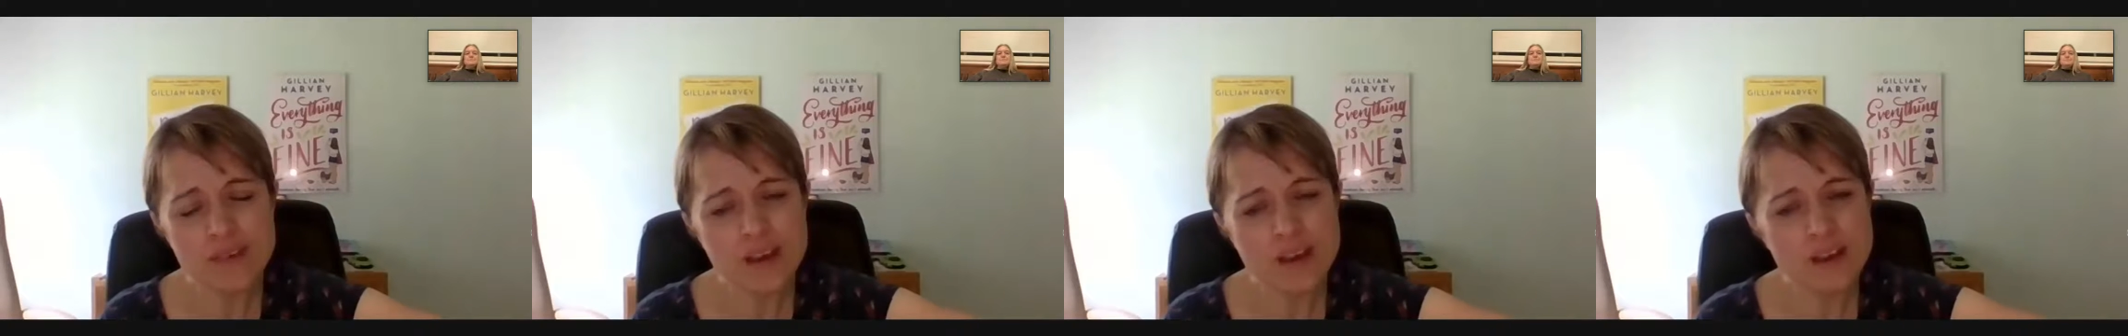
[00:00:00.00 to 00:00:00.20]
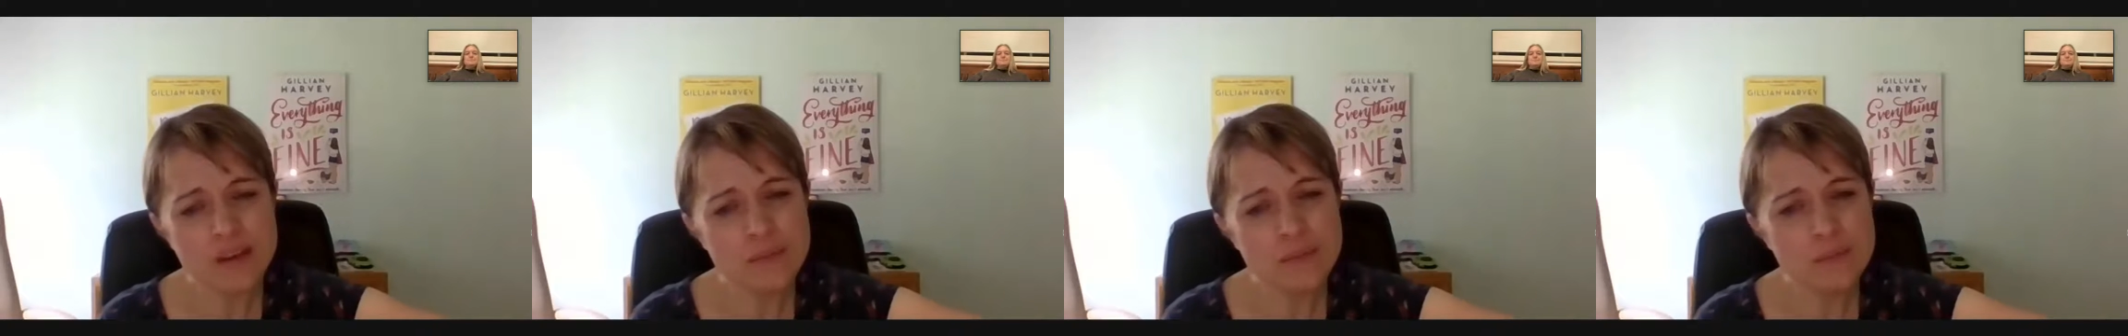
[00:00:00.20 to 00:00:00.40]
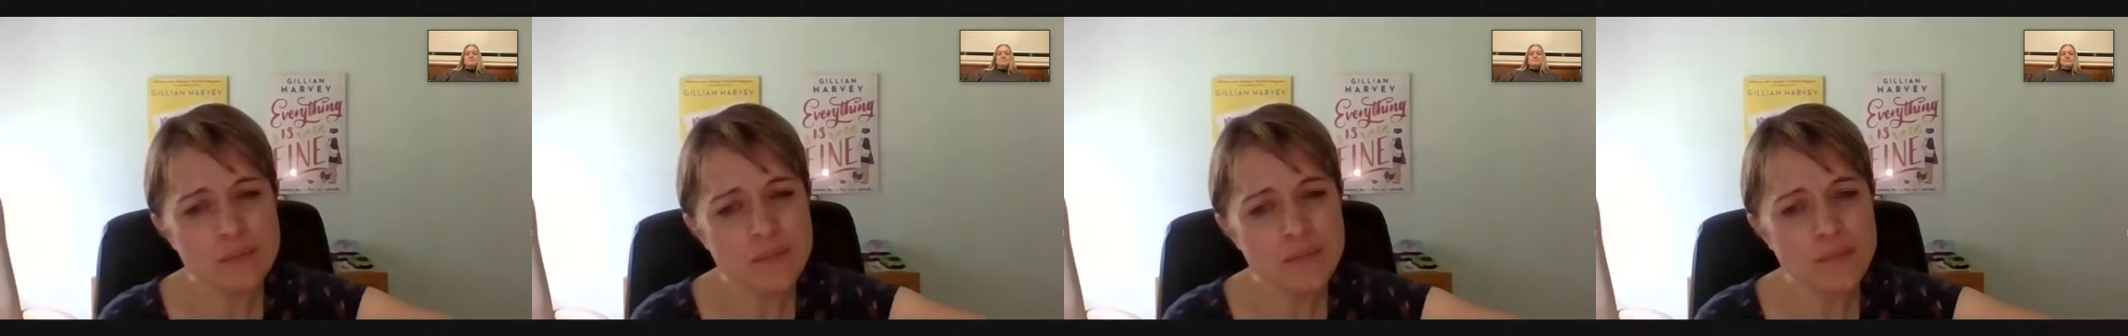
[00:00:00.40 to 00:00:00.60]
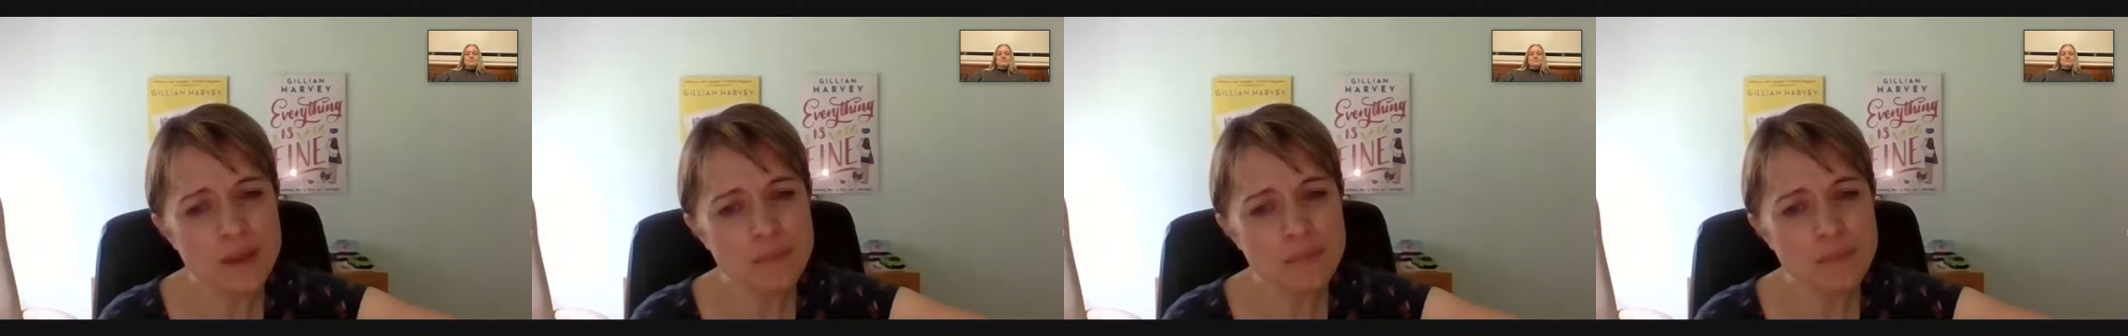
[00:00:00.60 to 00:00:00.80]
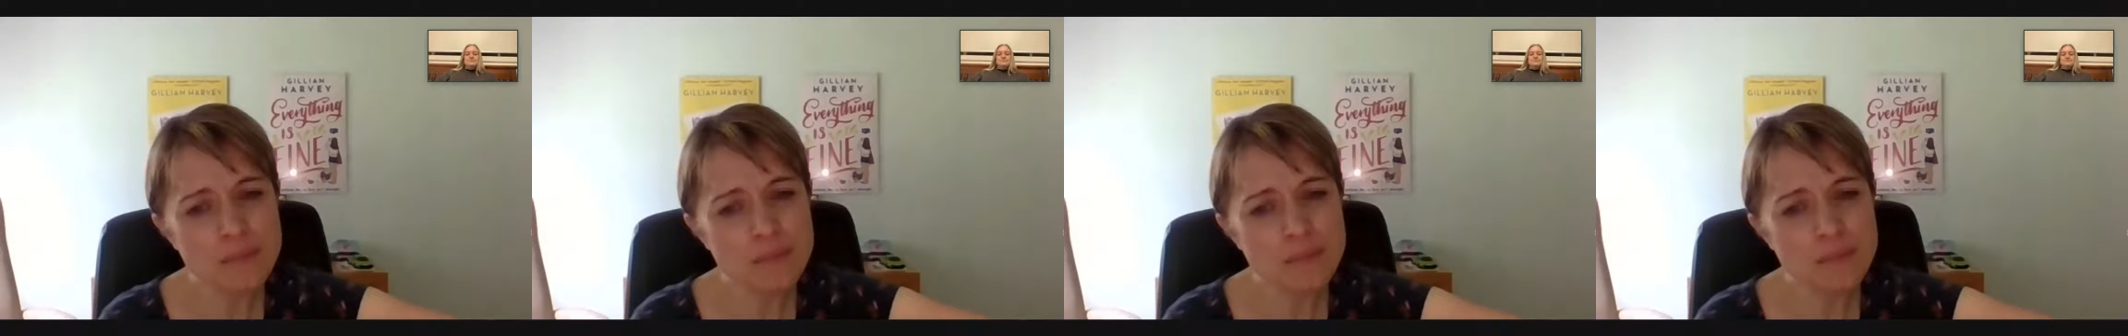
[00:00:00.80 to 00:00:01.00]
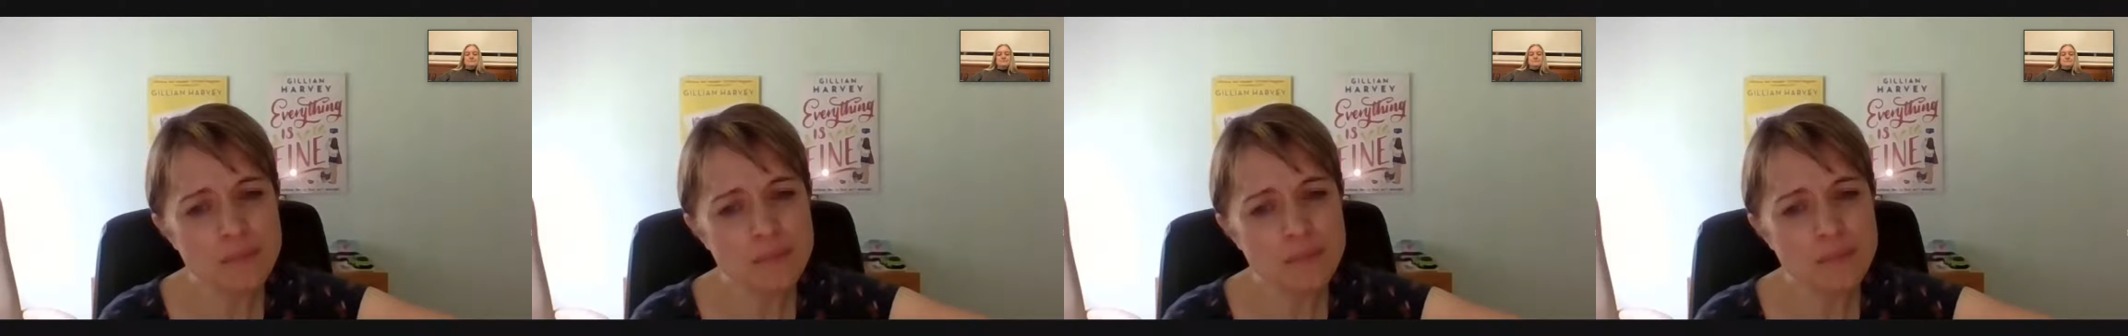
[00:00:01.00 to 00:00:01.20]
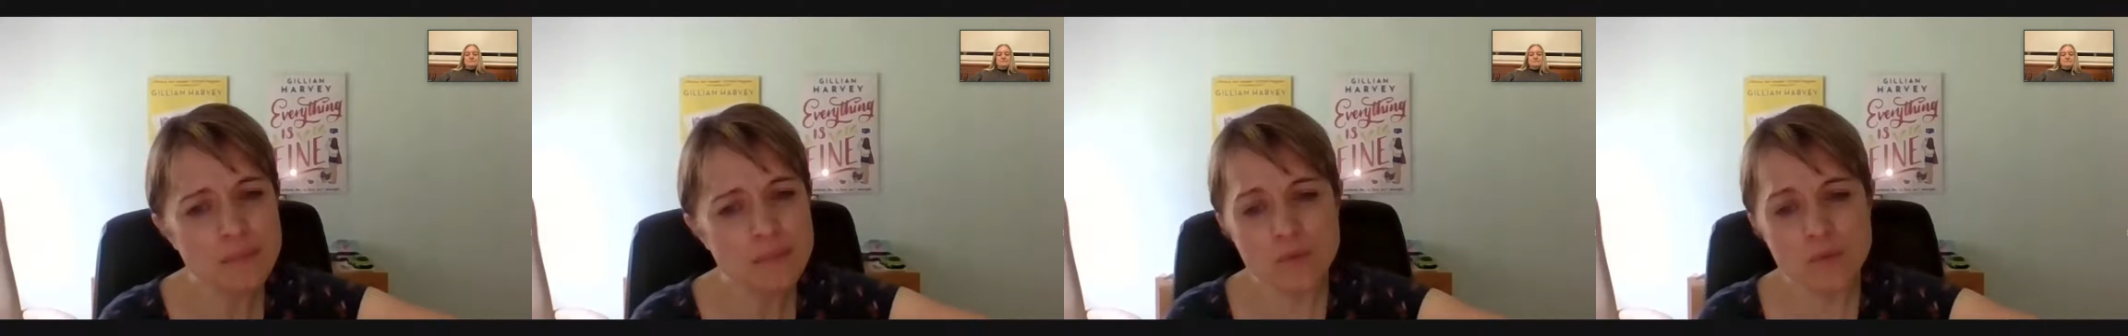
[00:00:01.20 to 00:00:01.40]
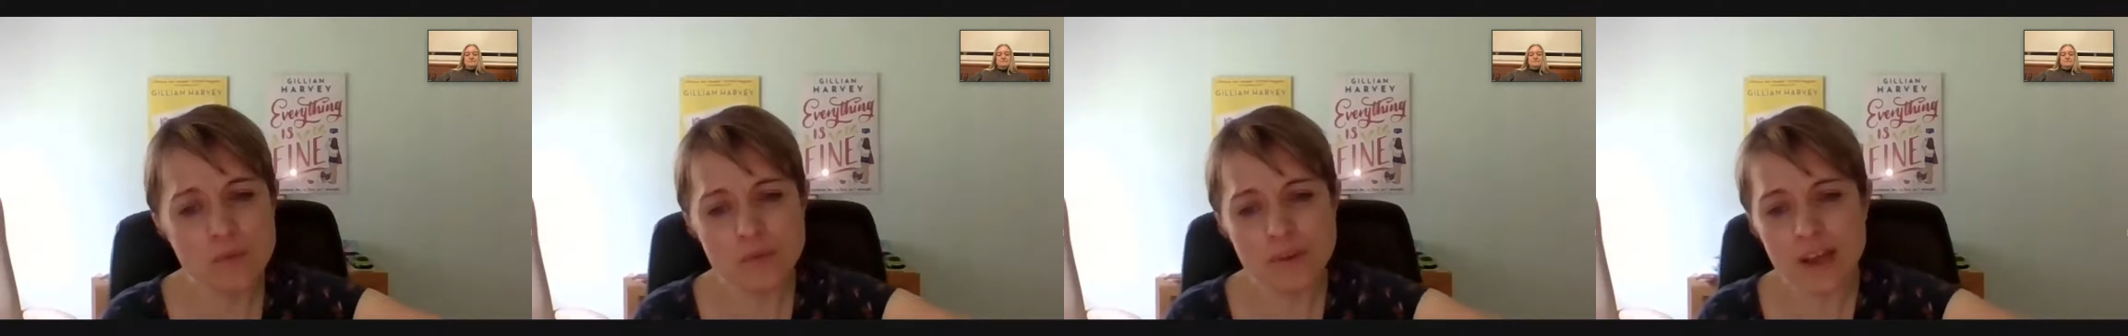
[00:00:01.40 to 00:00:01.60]
and maybe a bit
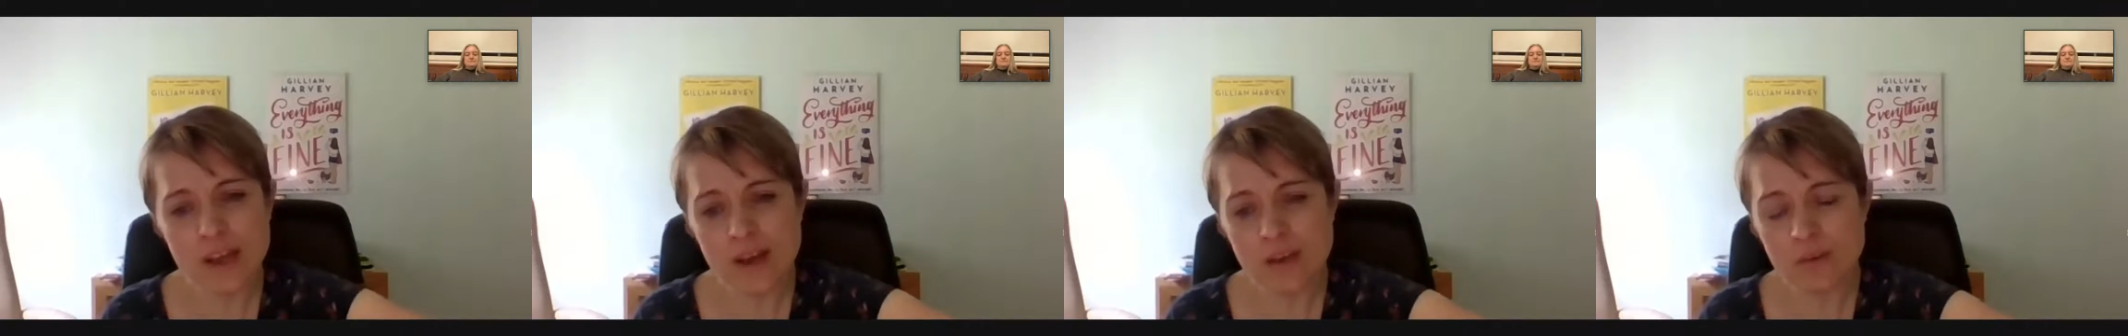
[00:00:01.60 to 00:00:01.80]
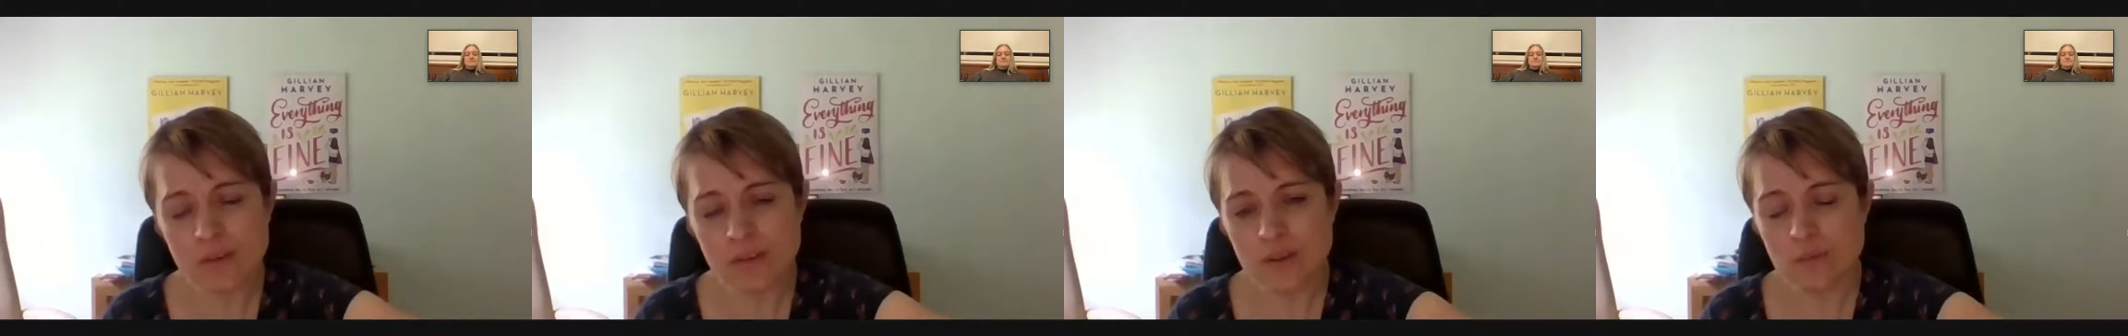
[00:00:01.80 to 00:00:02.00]
more now.